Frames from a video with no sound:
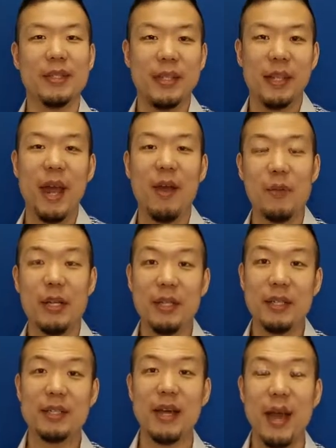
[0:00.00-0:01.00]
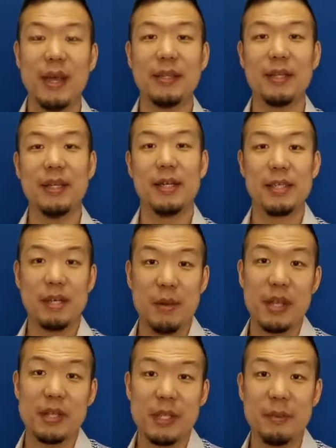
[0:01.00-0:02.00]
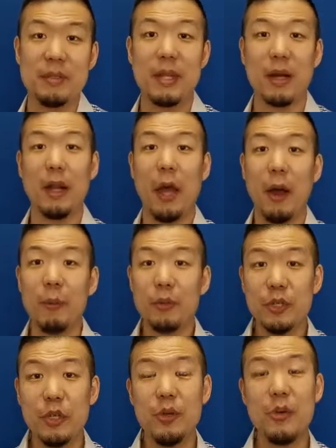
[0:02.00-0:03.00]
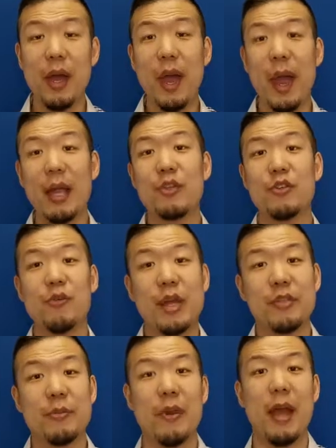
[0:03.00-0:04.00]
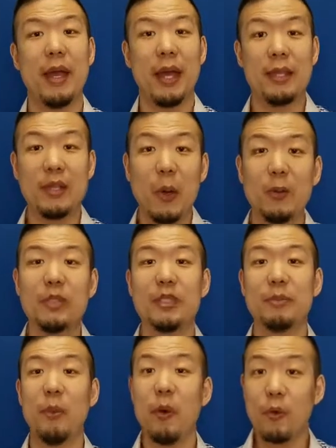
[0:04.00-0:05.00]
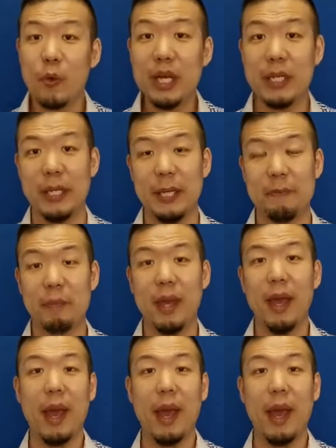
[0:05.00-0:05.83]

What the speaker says: Today, we looked at some of the tips that'll help you and your resume get noticed more quickly